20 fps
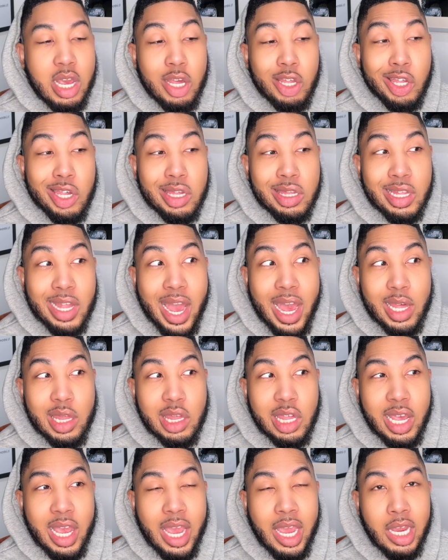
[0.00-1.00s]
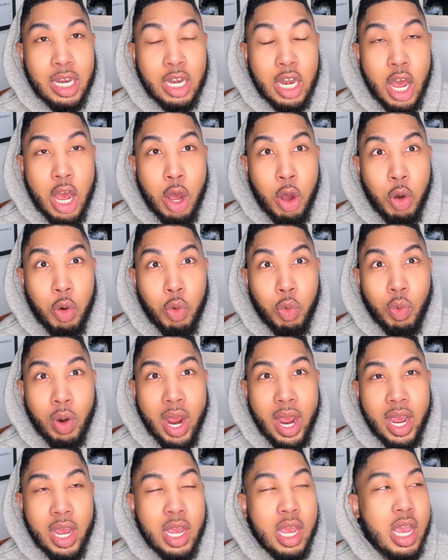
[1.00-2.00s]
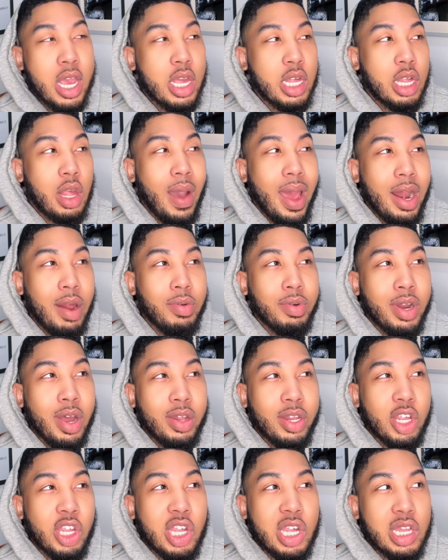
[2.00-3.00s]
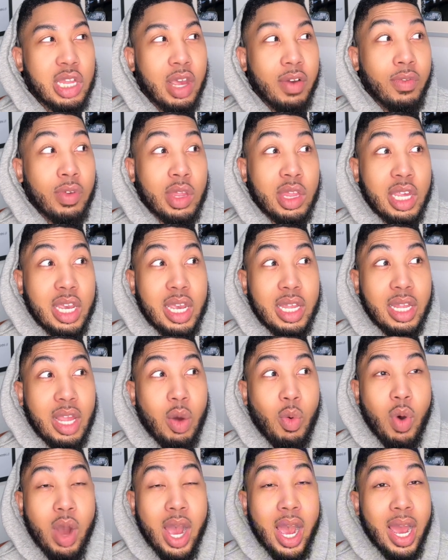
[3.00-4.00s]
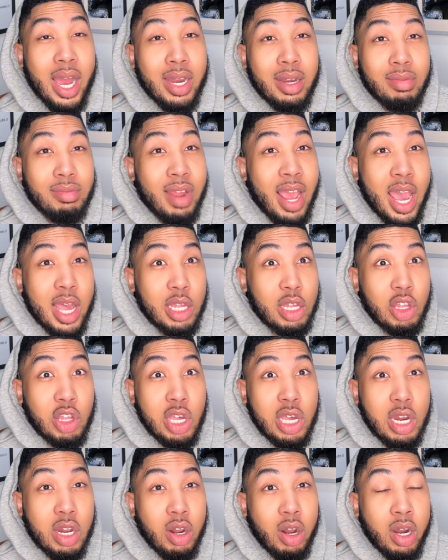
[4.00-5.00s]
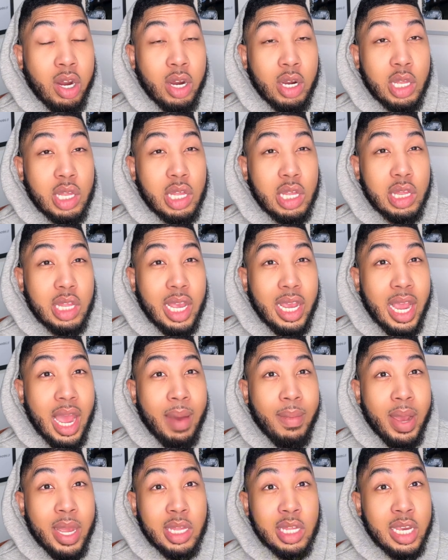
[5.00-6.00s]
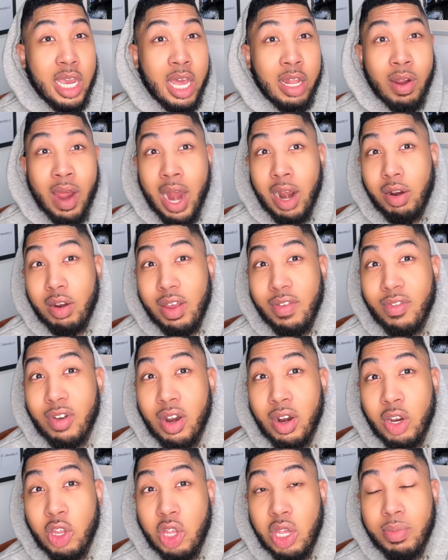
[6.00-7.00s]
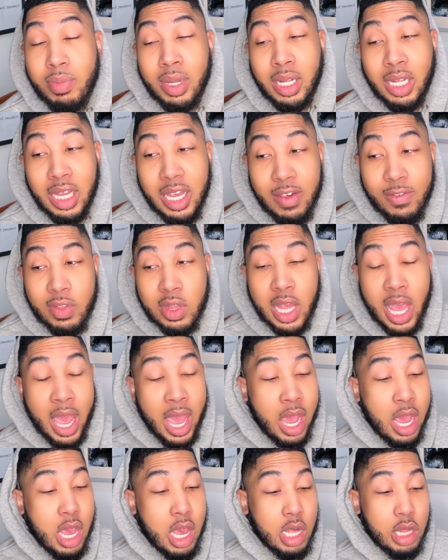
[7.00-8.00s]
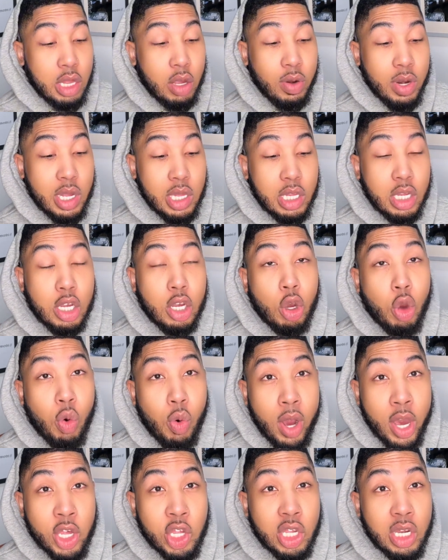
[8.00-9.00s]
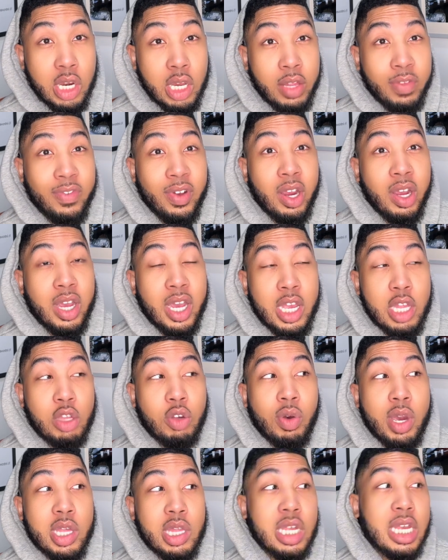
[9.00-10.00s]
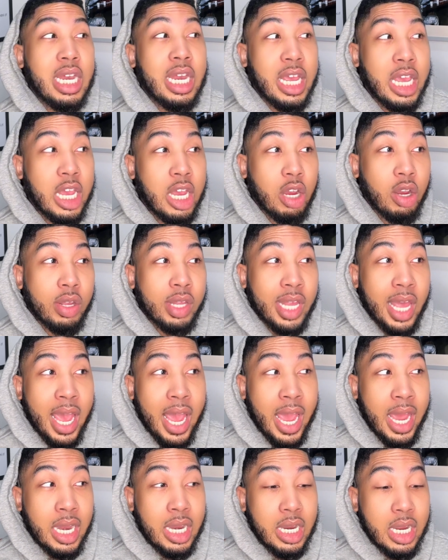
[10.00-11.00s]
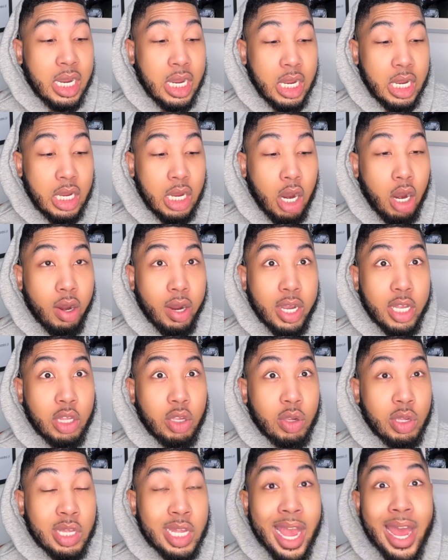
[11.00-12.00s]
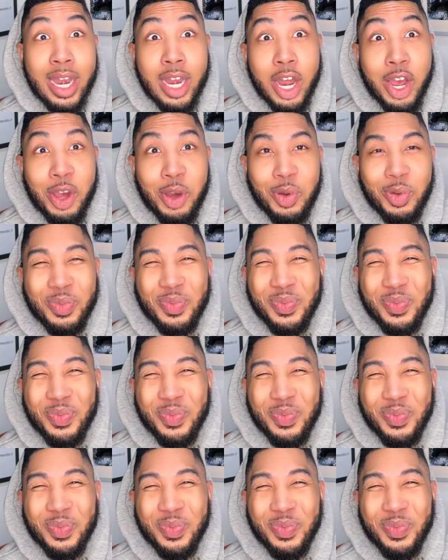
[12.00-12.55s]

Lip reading: she's not saying no, right? So I don't know that she's ever said that Juan hasn't cheated on her since they got back together. I don't even know that she believes that. So it is a good question. It's very interesting to hear that her answer is not no.